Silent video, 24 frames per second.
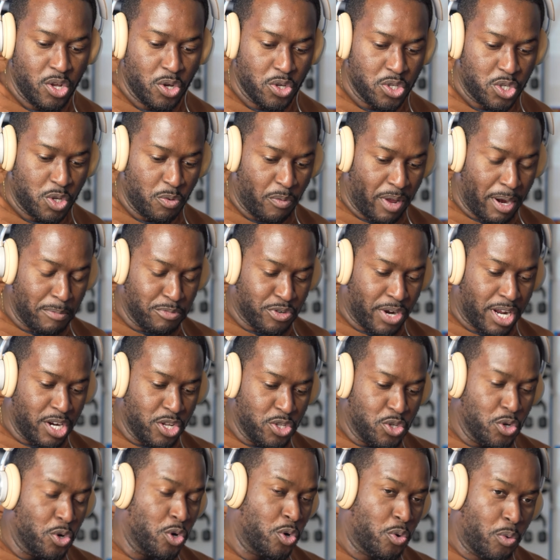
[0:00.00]
So when I'm trying to
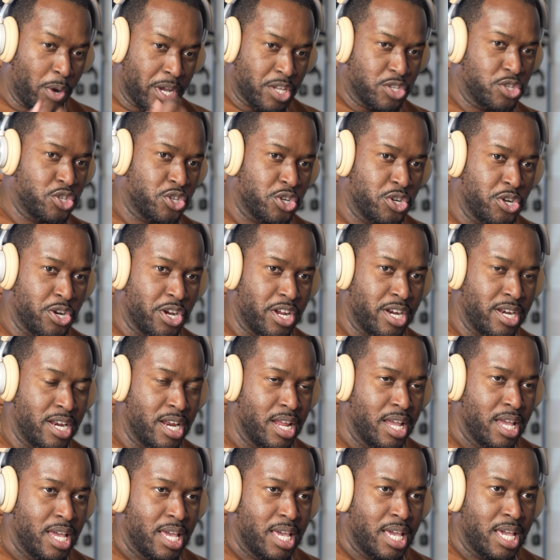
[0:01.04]
do a quick turn,
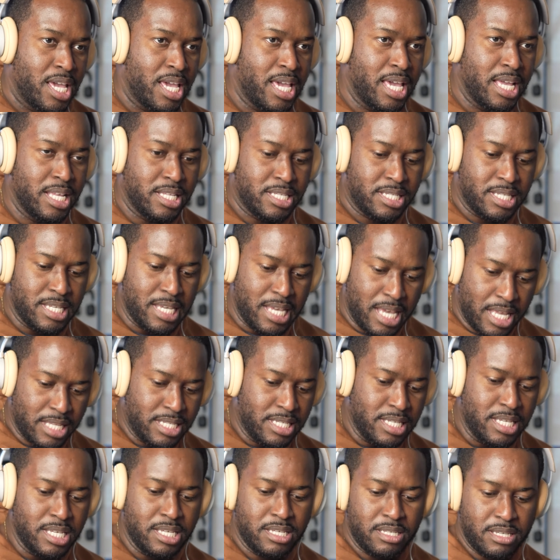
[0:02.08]
it's
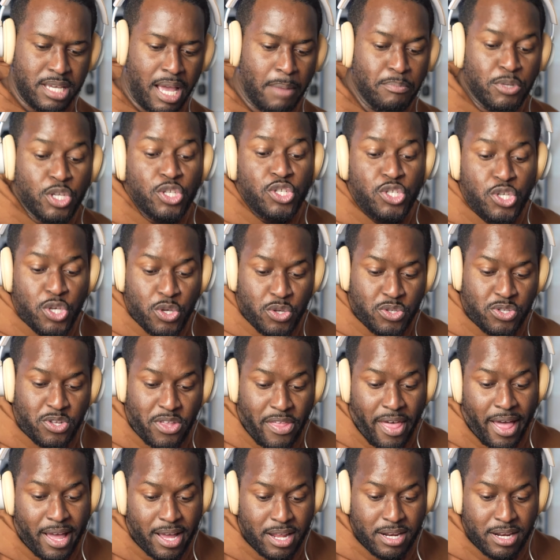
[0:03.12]
I'm just used to